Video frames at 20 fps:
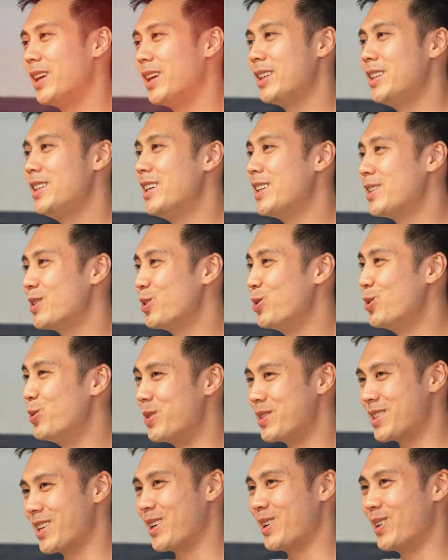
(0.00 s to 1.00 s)
think it has to do
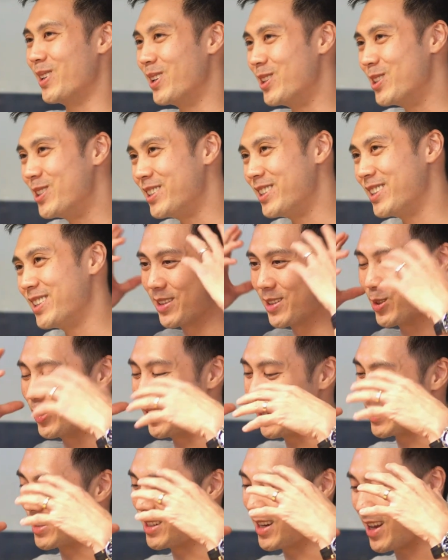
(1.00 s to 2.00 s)
with psychology. So
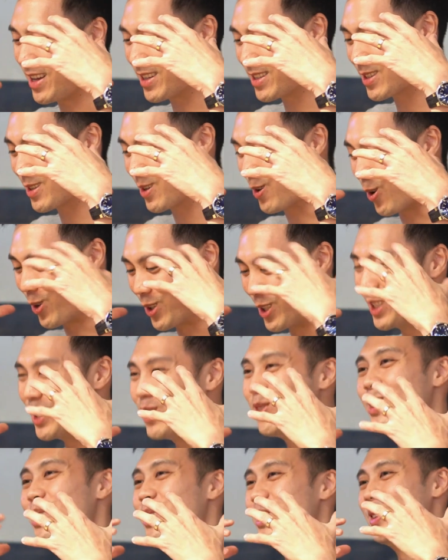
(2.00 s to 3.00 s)
there's less
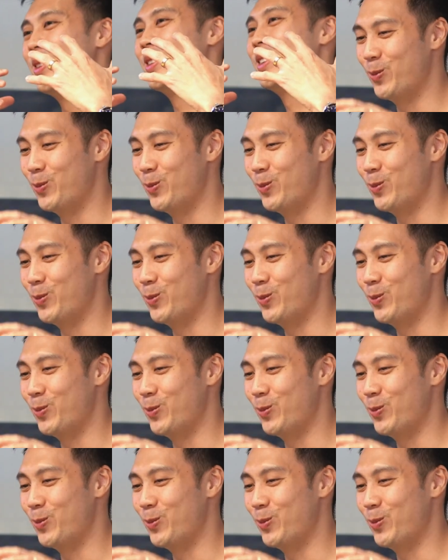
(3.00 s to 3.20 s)
cognitive load